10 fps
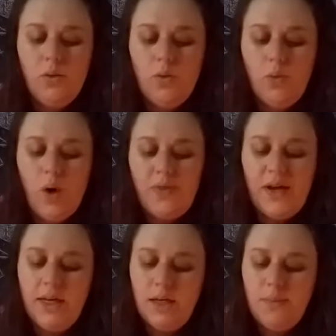what
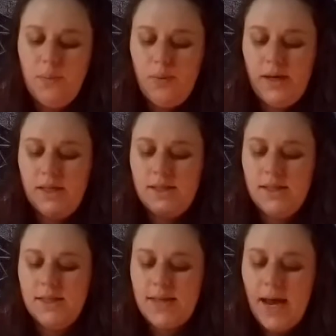they need to be bringing to
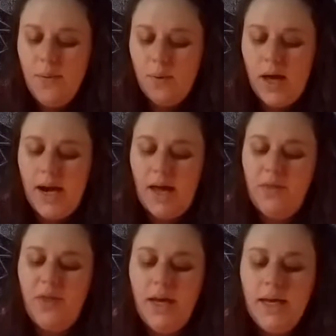the table. And I
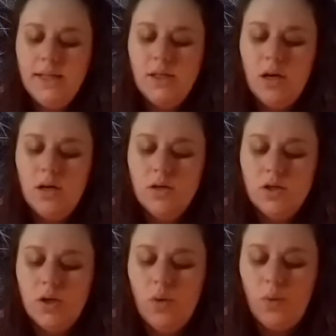think it's
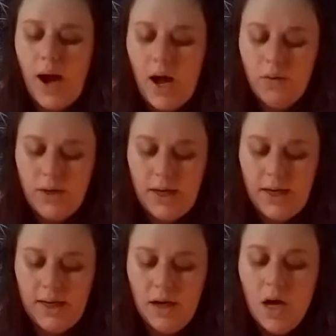
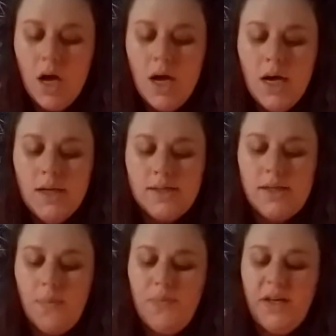surrounding
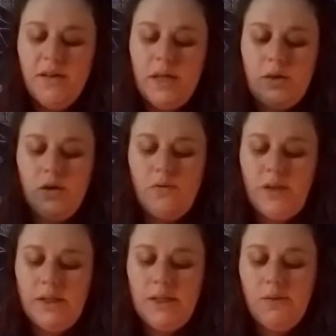something that they're
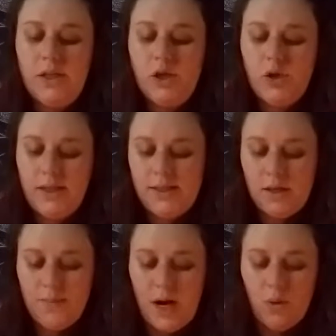feeling restricted
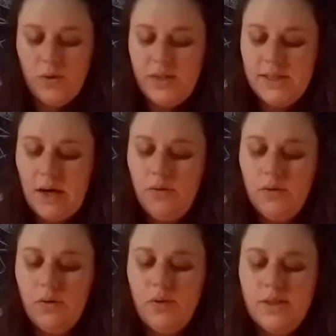about. With the Devil
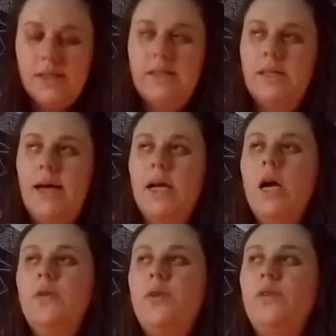in reverse, it's like
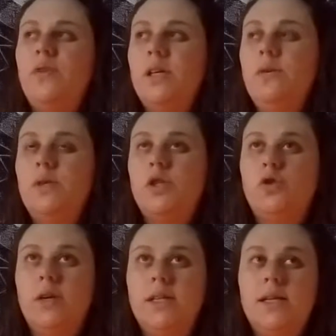they're feeling
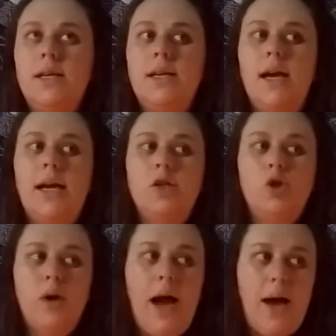restricted and
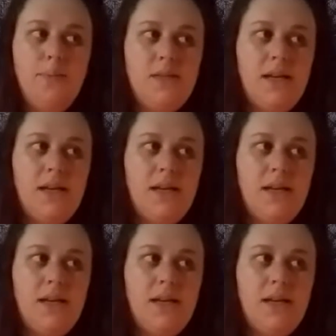trapped